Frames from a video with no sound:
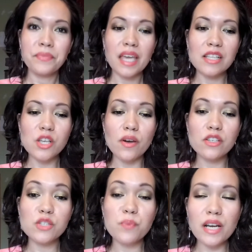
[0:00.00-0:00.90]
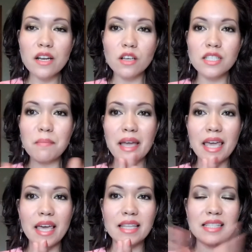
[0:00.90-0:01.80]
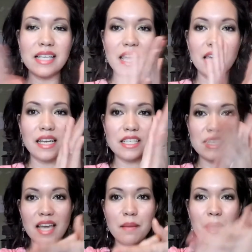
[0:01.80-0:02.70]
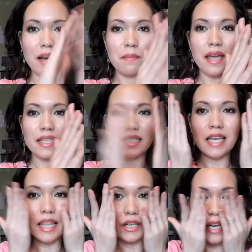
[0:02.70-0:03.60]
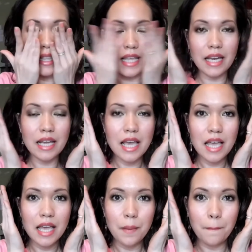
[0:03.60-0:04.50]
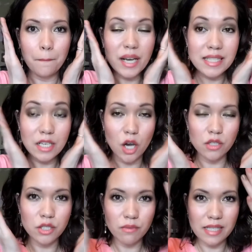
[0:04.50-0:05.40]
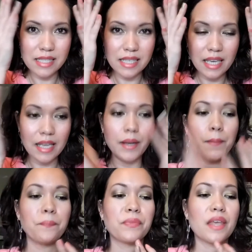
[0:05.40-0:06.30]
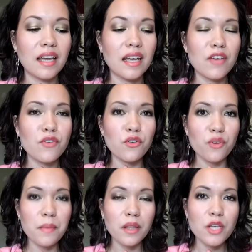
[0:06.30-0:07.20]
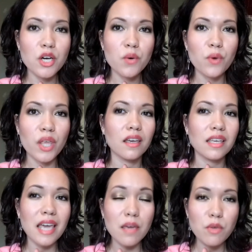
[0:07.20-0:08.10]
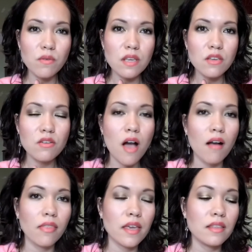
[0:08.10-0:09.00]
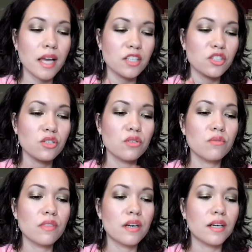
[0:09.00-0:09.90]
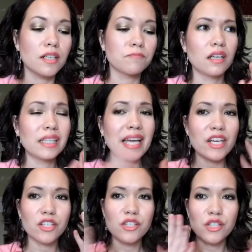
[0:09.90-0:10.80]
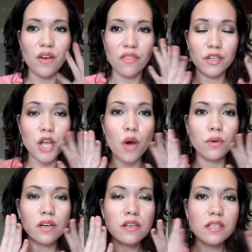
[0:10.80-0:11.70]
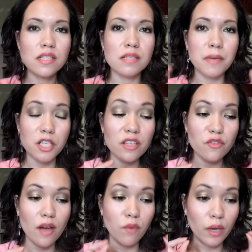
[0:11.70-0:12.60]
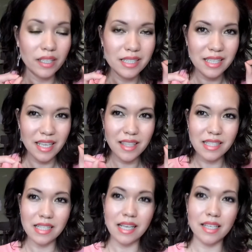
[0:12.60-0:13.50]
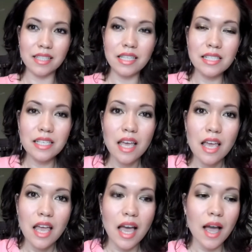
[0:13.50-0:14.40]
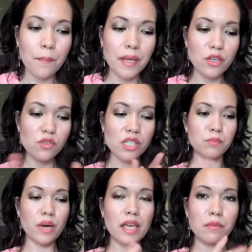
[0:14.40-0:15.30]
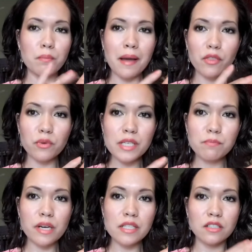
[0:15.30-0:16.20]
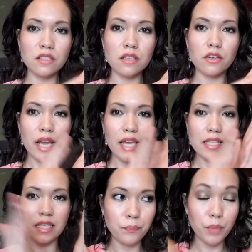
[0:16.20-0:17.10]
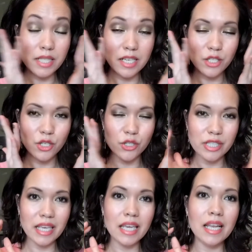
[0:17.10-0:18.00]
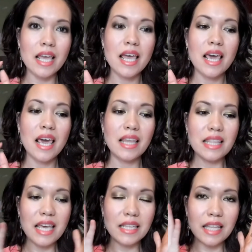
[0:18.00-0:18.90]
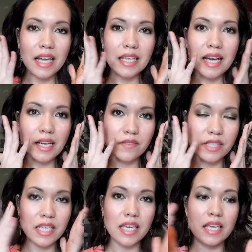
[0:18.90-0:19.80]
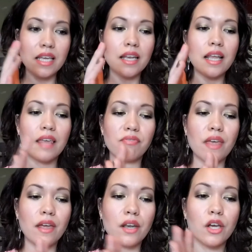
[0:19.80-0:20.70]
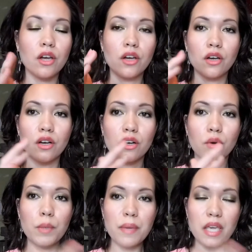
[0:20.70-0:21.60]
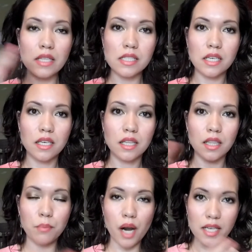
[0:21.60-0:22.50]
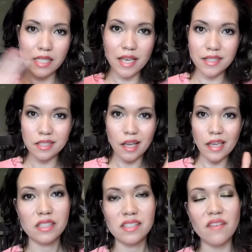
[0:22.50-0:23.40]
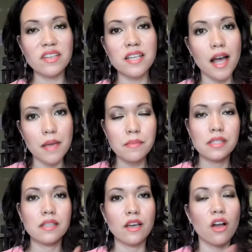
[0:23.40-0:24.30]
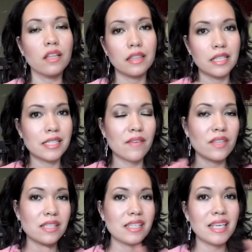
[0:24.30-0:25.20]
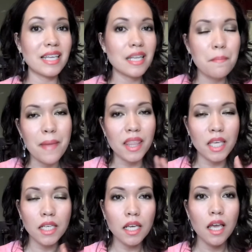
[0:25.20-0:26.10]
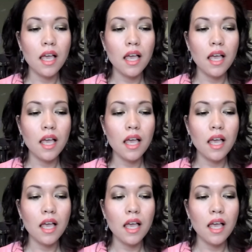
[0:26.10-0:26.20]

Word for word: And so I just sprayed it onto my hands and just kind of patted my hands together and then press it onto the skin. If you're familiar with K-Beauty, you know how they like to do the layers of their toners, especially if you have oily skin, this is excellent. Um, but you just spray about three sprays onto your hands and press it into your skin and then let it kind of sink in and then repeat the process like seven times. They call it the seven skin method.